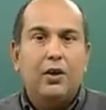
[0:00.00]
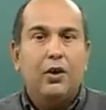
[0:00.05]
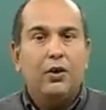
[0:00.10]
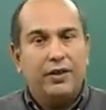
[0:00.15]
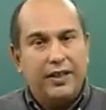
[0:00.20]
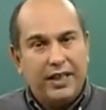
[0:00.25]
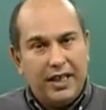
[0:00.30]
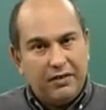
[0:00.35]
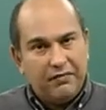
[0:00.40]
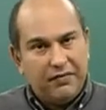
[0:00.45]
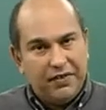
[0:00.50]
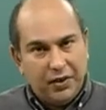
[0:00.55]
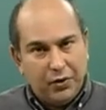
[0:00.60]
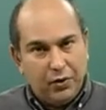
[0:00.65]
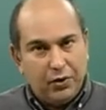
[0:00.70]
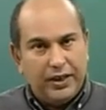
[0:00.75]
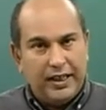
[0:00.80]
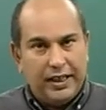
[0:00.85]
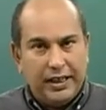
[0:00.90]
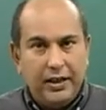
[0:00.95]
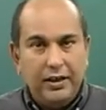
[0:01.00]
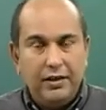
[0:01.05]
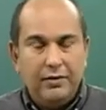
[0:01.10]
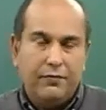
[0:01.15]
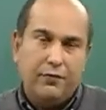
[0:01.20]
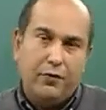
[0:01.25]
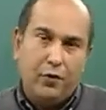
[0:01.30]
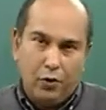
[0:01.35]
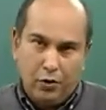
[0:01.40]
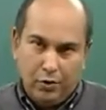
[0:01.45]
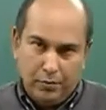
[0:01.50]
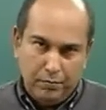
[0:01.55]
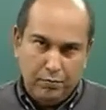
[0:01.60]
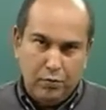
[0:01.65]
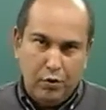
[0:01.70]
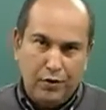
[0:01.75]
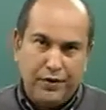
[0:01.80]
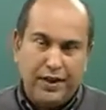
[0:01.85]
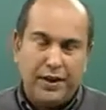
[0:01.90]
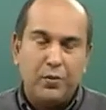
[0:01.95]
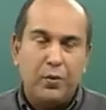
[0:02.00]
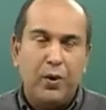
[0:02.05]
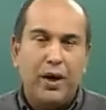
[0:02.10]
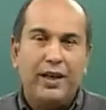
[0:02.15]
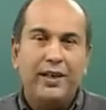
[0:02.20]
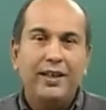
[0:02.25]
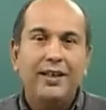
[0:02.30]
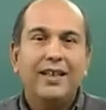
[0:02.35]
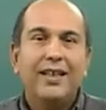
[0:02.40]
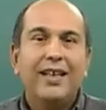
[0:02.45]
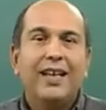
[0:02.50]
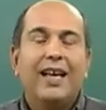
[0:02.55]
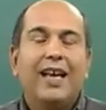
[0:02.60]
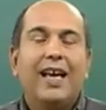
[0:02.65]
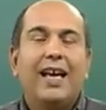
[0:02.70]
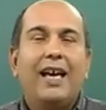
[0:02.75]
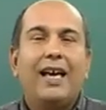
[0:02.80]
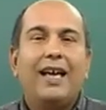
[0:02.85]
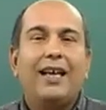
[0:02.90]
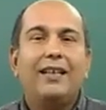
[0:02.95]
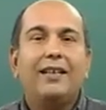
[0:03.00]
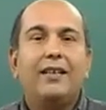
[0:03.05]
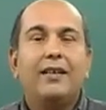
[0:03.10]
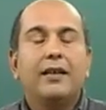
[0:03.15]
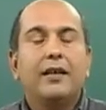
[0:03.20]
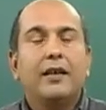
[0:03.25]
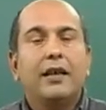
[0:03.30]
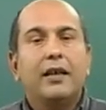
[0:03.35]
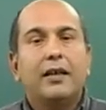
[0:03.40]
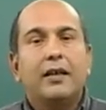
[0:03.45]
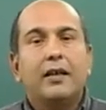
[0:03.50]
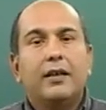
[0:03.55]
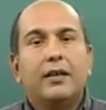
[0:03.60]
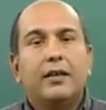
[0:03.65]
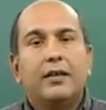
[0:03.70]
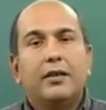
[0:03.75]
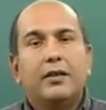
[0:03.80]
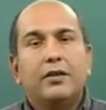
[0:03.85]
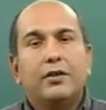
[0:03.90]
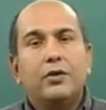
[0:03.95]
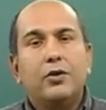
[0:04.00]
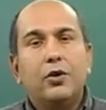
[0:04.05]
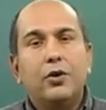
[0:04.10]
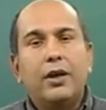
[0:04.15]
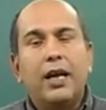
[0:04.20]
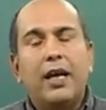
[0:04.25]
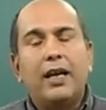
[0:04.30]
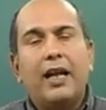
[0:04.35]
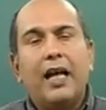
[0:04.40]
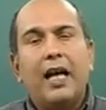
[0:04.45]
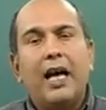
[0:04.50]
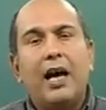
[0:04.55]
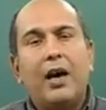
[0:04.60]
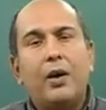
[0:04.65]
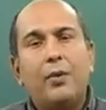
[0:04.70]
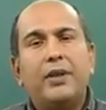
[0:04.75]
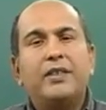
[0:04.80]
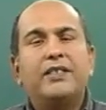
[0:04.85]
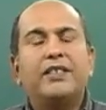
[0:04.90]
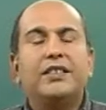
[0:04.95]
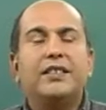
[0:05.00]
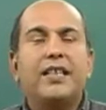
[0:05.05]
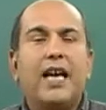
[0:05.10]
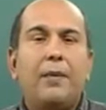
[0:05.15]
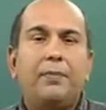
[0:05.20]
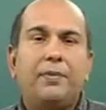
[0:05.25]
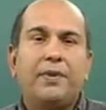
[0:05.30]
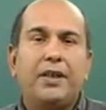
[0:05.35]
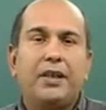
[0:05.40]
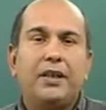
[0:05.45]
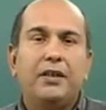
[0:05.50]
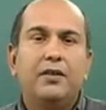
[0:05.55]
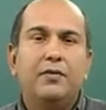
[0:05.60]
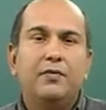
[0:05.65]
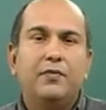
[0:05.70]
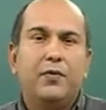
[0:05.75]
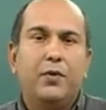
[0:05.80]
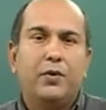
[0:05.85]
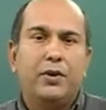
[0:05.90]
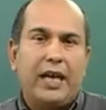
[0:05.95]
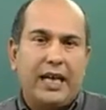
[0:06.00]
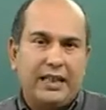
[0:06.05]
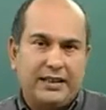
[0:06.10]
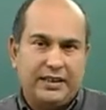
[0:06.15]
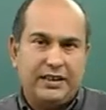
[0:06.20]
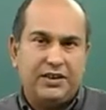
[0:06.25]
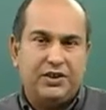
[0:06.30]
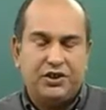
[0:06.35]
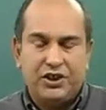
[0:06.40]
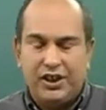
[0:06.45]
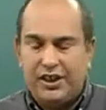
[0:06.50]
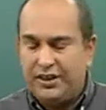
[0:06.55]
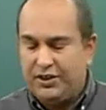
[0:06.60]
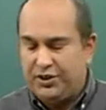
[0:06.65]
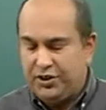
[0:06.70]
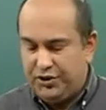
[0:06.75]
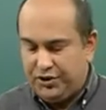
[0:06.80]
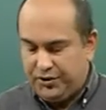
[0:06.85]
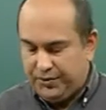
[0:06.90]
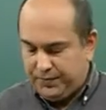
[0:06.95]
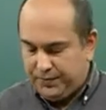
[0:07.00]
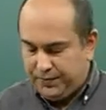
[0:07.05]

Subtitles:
or the alveoli for more than one, and look at how it's adapted for gas exchange.